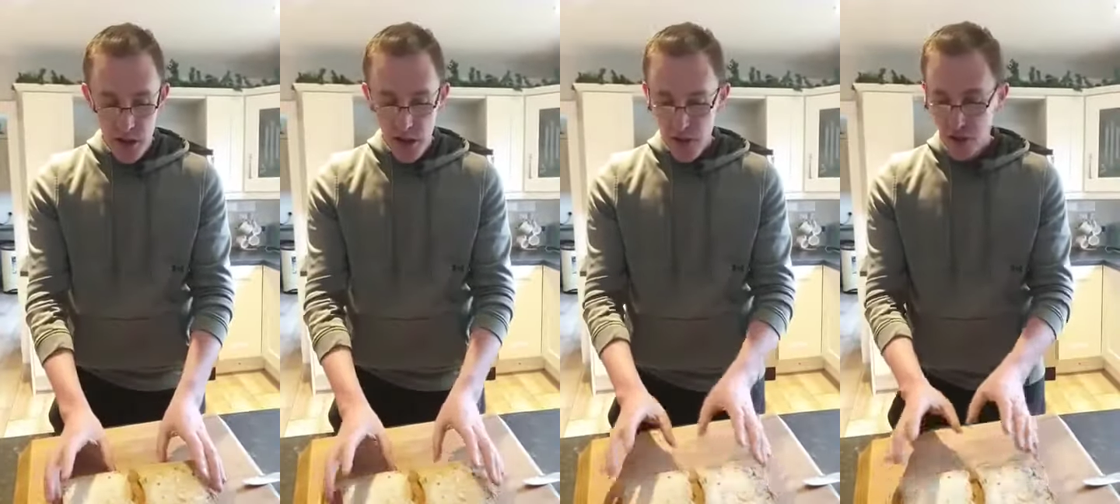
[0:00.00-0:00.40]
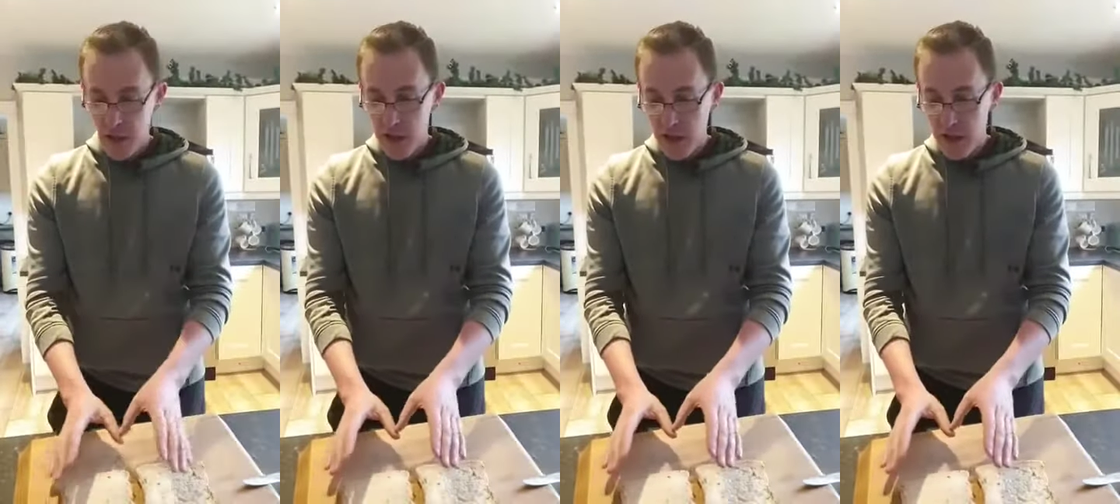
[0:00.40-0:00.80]
and your
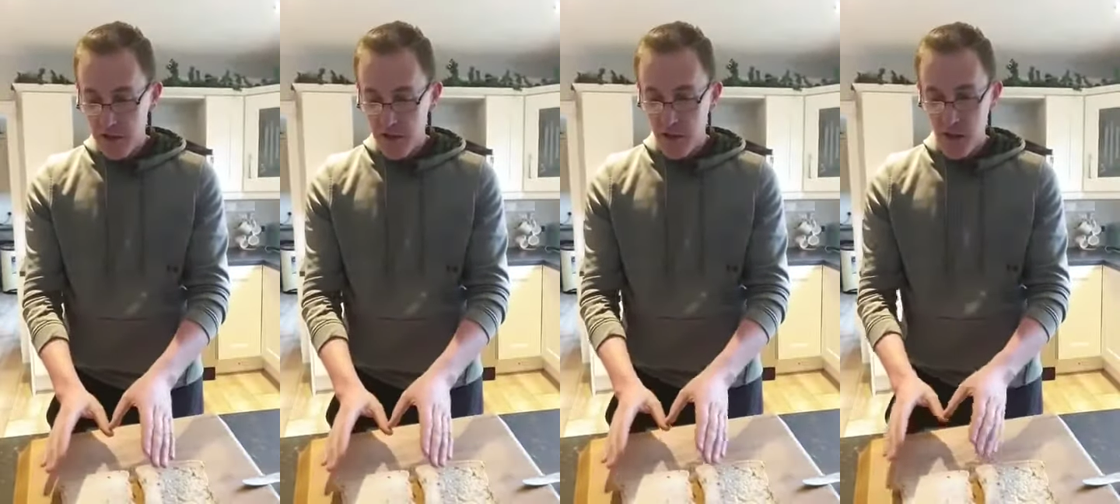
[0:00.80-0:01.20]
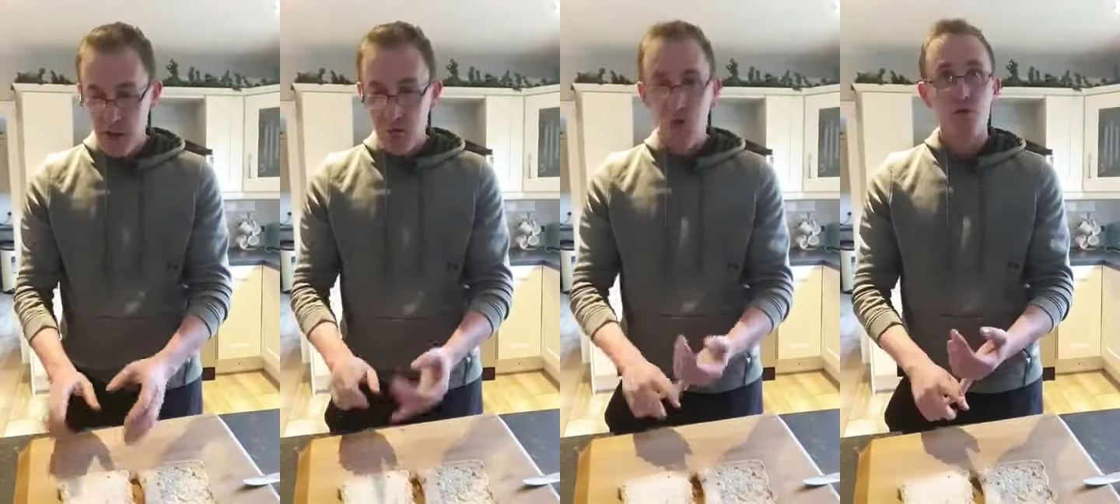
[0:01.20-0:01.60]
mayonnaise
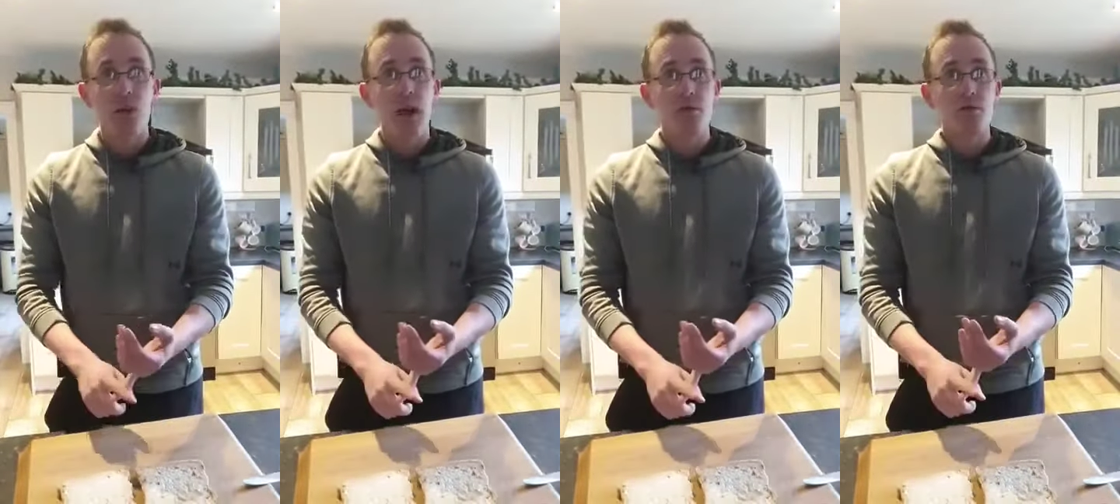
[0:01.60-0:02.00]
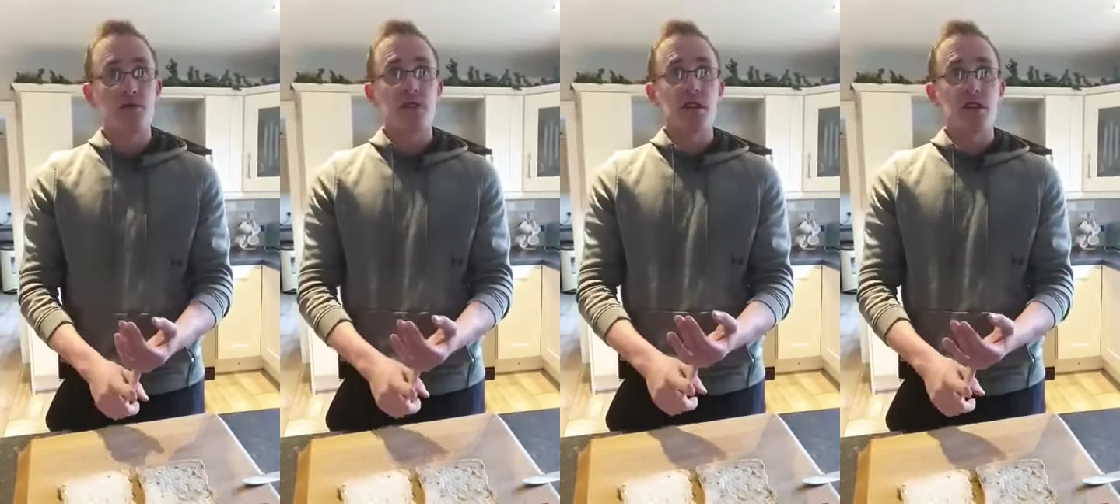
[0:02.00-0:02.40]
to one wrap, which
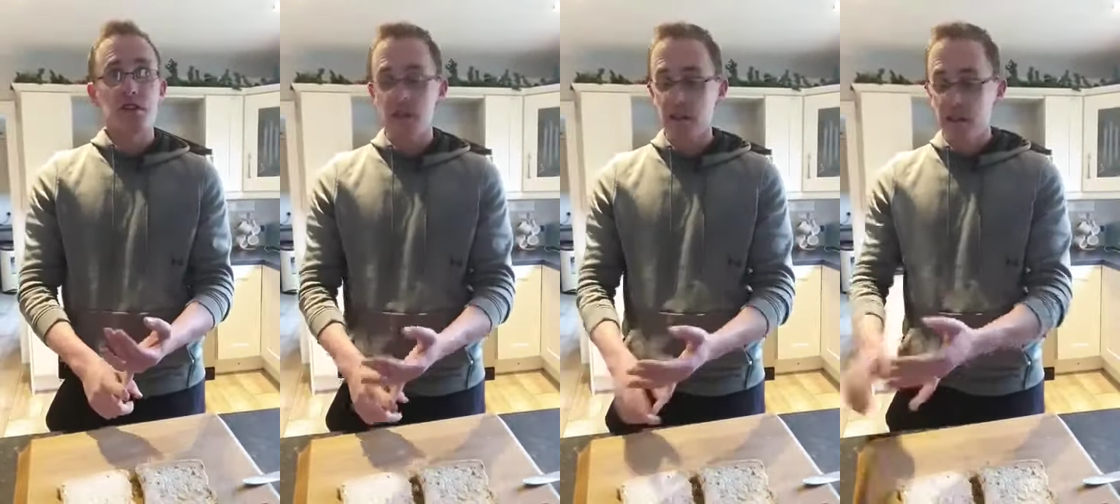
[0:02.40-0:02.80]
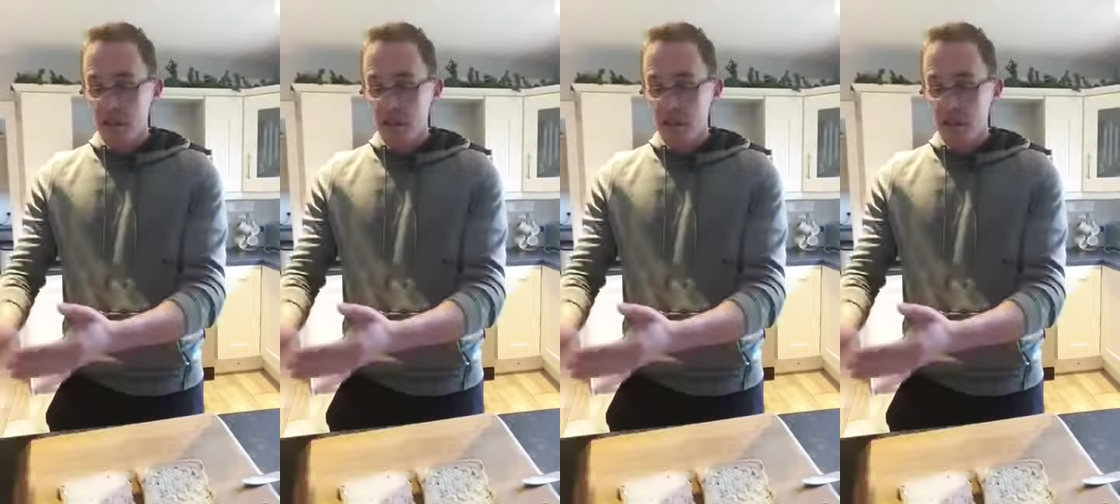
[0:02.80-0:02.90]
is 90,